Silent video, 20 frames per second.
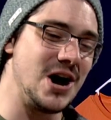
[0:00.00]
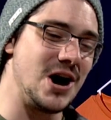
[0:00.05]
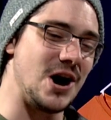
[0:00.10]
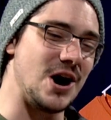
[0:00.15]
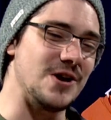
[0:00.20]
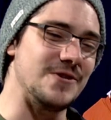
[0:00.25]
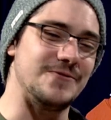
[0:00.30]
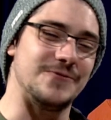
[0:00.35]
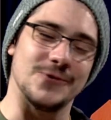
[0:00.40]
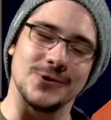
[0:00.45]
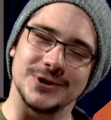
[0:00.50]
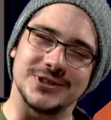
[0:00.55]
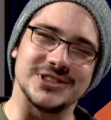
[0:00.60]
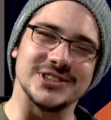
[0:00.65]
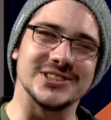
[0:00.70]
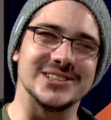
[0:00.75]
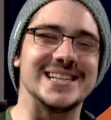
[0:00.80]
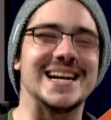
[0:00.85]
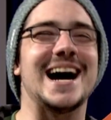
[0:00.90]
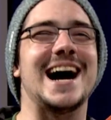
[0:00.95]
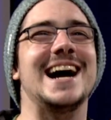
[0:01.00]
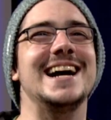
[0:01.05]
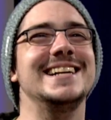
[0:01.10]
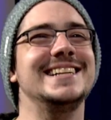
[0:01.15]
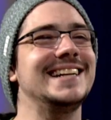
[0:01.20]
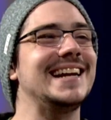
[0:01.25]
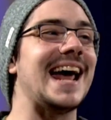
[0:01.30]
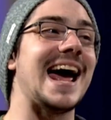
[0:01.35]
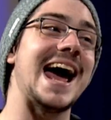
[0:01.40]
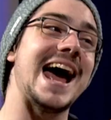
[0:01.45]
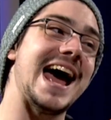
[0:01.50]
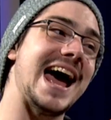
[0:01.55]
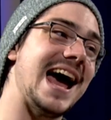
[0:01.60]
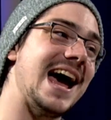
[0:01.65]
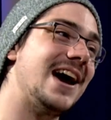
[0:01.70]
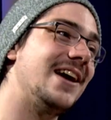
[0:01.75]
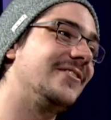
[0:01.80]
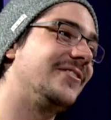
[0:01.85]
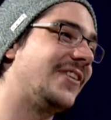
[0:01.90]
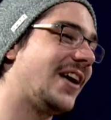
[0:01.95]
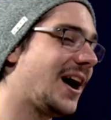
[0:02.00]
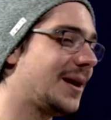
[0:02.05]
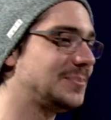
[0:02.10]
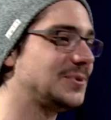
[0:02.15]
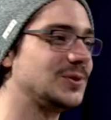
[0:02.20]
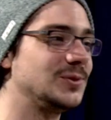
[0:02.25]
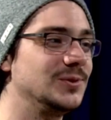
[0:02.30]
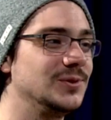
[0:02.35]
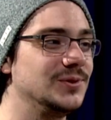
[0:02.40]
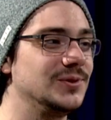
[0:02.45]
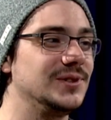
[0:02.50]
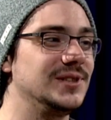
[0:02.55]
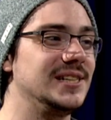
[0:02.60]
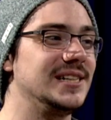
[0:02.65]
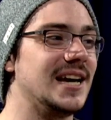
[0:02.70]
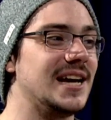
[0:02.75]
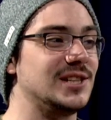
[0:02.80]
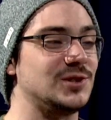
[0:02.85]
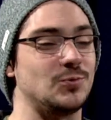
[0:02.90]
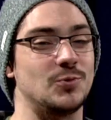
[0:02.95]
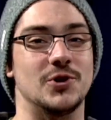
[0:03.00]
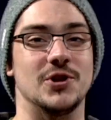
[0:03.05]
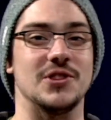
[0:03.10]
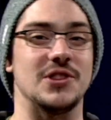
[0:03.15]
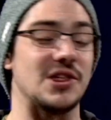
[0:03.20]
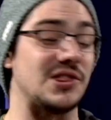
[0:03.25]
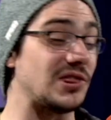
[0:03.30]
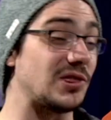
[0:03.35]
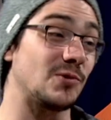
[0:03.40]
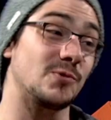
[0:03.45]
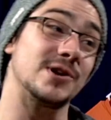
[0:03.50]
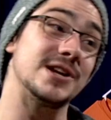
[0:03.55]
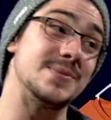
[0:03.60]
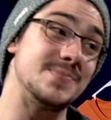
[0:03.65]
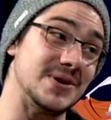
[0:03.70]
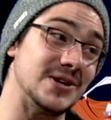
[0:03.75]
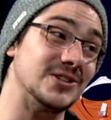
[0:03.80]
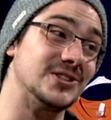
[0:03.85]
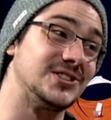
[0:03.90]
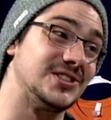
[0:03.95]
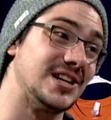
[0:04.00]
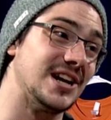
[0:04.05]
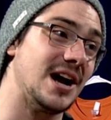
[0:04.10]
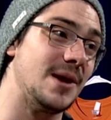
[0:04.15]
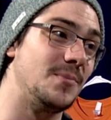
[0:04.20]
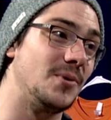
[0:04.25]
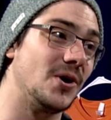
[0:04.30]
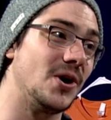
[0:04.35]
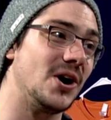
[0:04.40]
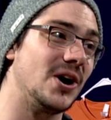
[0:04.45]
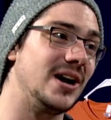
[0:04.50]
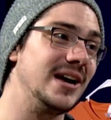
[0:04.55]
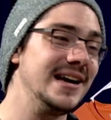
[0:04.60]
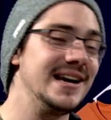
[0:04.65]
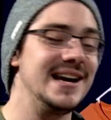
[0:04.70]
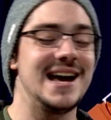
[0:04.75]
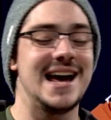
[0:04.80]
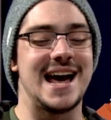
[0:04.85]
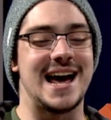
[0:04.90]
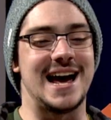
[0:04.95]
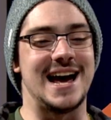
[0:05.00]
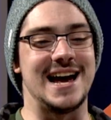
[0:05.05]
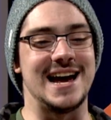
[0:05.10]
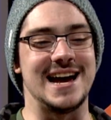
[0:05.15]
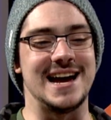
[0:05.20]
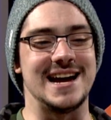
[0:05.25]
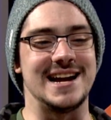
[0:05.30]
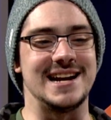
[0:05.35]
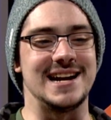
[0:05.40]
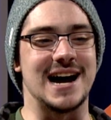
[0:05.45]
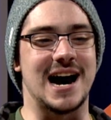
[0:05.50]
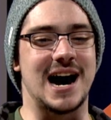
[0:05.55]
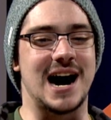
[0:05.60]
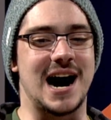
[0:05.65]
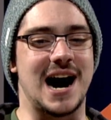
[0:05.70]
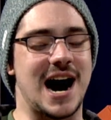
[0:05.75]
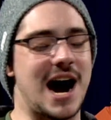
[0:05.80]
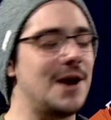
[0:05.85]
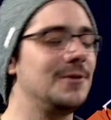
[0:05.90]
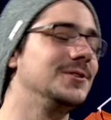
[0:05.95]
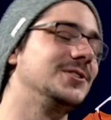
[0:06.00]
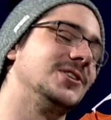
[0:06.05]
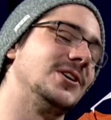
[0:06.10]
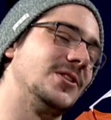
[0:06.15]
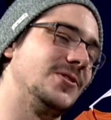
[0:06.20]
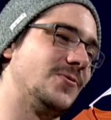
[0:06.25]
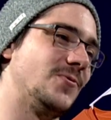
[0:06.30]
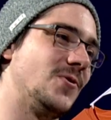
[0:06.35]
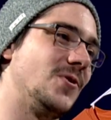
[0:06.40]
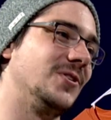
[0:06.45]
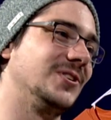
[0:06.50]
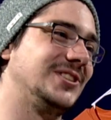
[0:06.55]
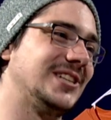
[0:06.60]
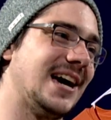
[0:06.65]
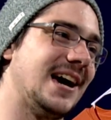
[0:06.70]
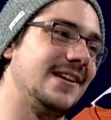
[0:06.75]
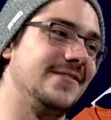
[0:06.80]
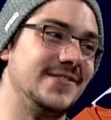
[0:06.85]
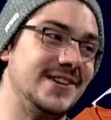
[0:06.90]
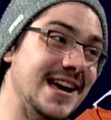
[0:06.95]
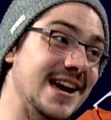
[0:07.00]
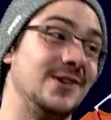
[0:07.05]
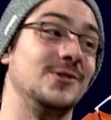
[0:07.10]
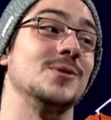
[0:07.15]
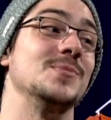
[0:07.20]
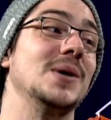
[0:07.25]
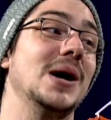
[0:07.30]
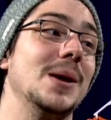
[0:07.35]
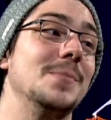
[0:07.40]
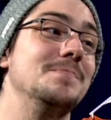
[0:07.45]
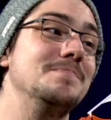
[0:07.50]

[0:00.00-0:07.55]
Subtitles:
Unfortunately, I didn't have Hopsalutely as one of the 3 beers that I brought, and I was on the wrong side of an angry mob.